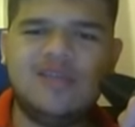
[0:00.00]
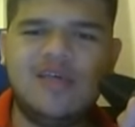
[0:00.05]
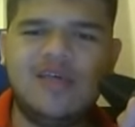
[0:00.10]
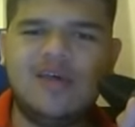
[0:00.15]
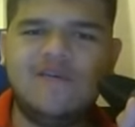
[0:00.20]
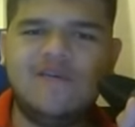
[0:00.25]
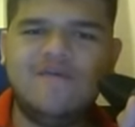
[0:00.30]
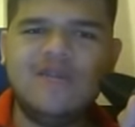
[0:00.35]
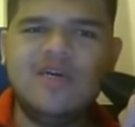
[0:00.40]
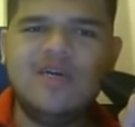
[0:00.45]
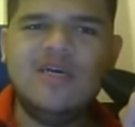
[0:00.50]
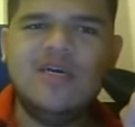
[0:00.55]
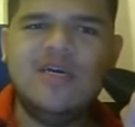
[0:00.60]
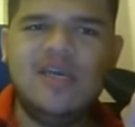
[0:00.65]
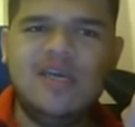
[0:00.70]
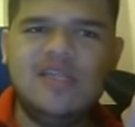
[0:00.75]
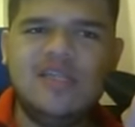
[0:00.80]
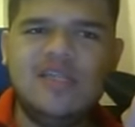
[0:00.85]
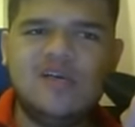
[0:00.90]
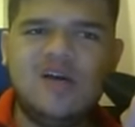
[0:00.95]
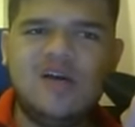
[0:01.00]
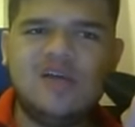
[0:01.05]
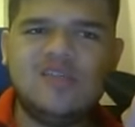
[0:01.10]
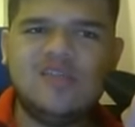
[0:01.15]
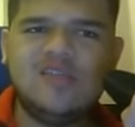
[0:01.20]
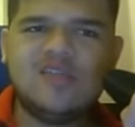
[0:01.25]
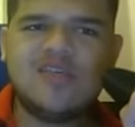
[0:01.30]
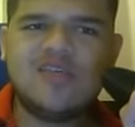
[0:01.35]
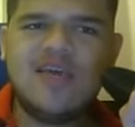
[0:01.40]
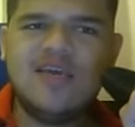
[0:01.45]
there in the, on
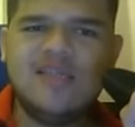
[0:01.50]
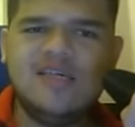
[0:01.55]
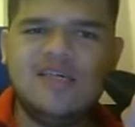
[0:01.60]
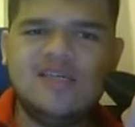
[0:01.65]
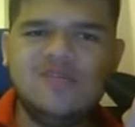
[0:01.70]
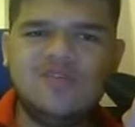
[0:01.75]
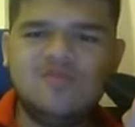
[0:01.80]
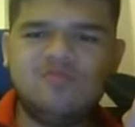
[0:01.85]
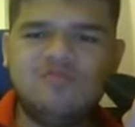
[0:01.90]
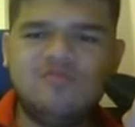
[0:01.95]
the Skylanders